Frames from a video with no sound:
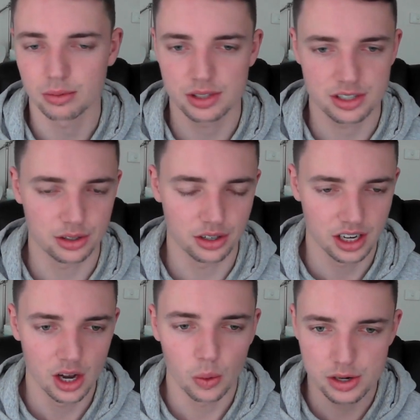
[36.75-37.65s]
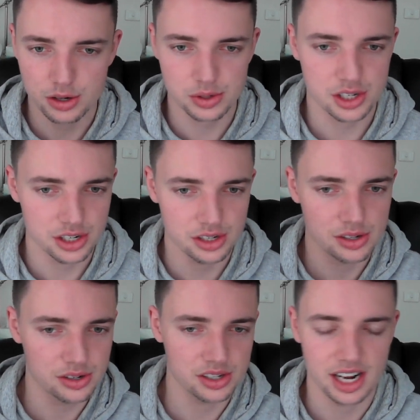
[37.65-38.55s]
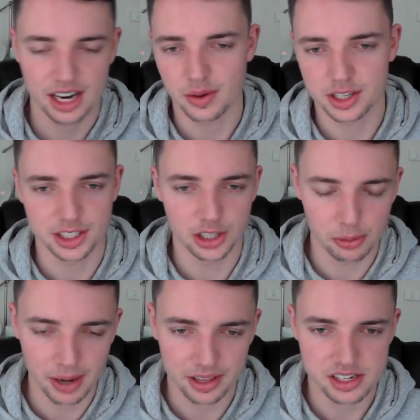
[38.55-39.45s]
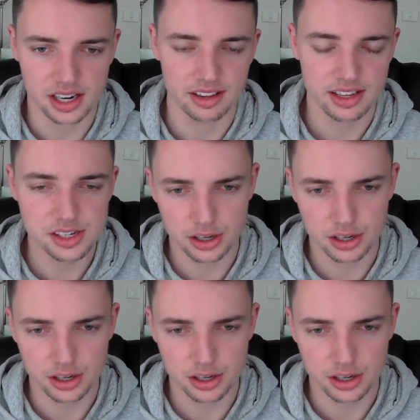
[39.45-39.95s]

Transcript: What tools do you use, and how do you actually go about this kind of thing?